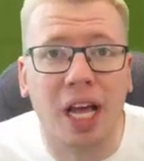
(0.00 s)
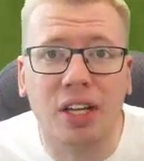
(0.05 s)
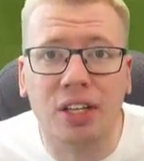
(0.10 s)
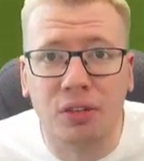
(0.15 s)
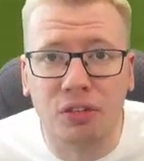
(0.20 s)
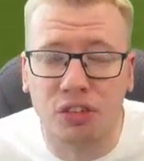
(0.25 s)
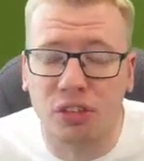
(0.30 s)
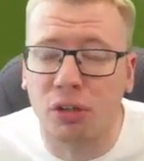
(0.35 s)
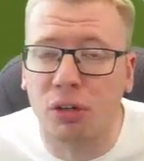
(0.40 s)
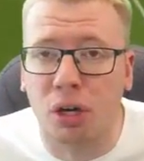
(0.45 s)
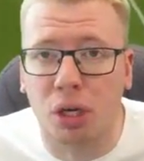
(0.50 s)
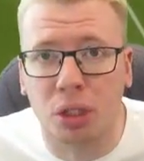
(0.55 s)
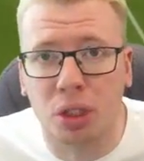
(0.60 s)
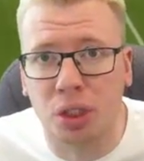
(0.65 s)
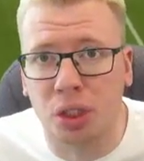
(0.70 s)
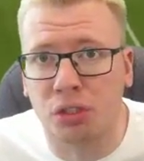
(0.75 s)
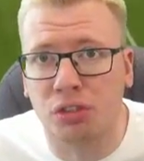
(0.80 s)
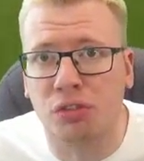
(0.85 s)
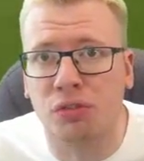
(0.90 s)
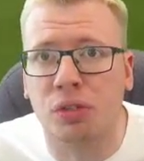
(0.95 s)
And you've still got a
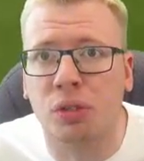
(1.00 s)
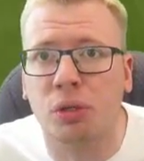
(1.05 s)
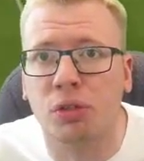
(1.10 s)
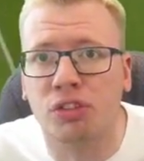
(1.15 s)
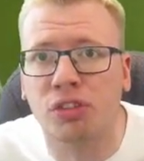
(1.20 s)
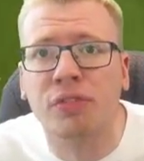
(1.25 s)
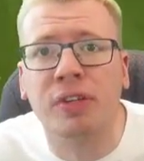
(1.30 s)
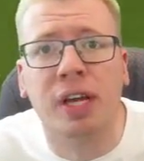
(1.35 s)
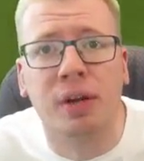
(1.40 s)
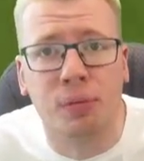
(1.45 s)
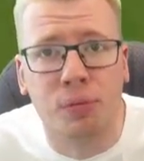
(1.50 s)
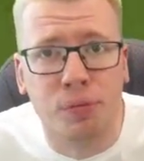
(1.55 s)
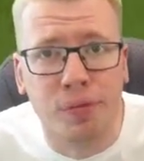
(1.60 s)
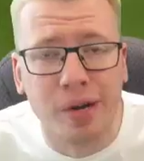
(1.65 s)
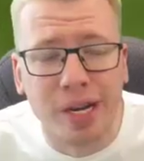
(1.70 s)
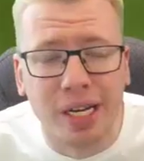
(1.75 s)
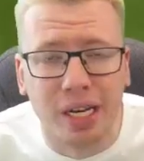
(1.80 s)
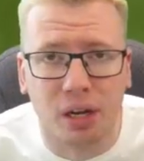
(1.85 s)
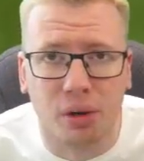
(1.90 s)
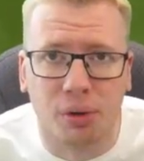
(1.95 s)
shot, of course, if you get
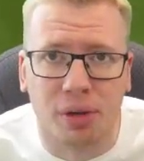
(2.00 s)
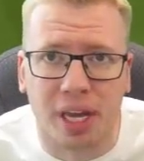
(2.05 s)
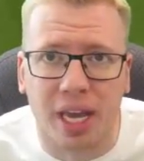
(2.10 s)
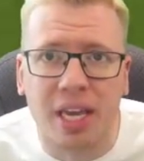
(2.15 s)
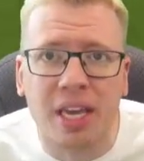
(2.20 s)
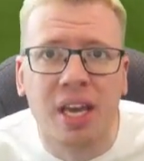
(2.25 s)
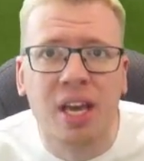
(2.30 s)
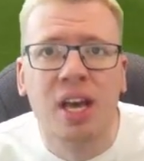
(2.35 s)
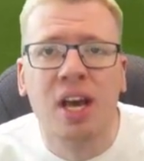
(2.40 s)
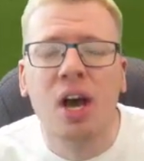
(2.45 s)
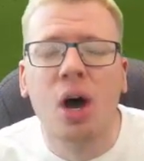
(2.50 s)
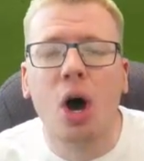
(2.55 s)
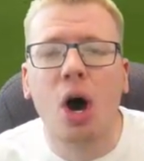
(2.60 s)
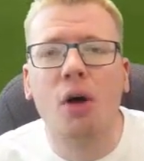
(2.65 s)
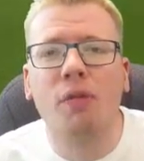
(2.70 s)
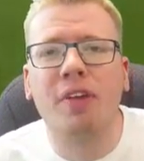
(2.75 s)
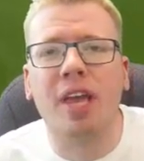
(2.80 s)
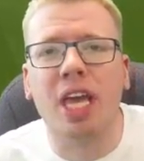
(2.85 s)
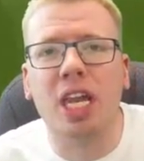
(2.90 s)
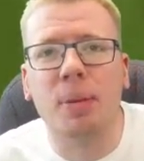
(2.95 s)
really lucky,
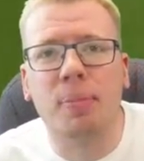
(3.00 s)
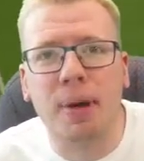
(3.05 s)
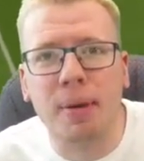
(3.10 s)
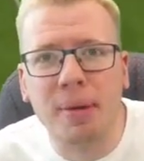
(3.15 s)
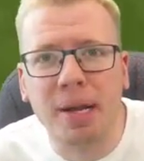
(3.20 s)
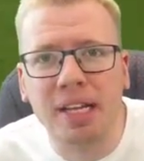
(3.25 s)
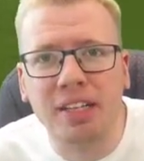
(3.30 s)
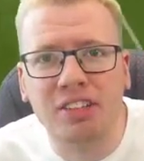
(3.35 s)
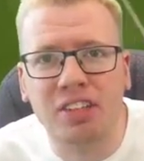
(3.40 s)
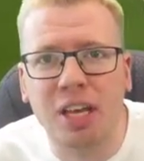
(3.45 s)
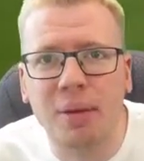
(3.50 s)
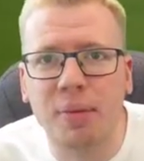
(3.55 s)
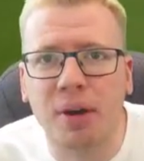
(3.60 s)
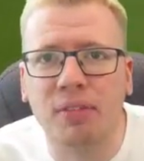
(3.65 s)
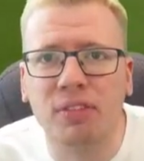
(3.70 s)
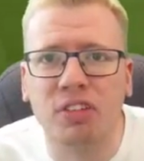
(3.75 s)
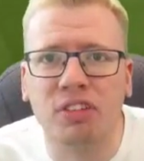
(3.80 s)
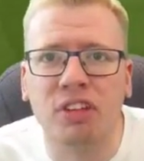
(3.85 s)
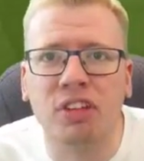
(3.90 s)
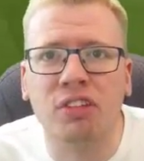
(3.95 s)
of getting a Premier League team
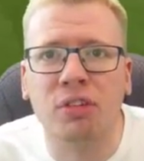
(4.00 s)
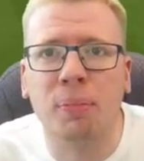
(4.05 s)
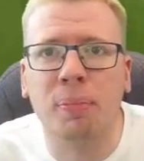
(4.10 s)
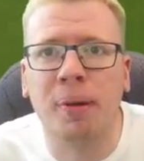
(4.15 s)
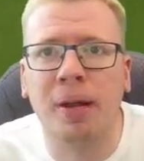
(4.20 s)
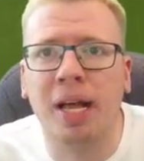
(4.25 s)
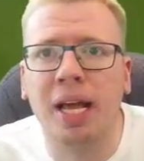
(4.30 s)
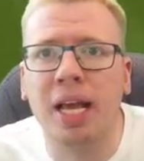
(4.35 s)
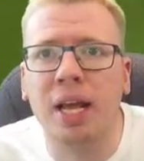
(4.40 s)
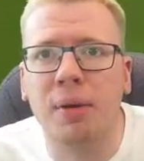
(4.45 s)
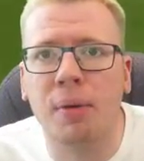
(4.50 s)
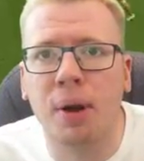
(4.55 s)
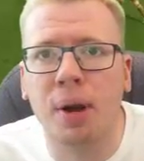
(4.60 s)
of the season player.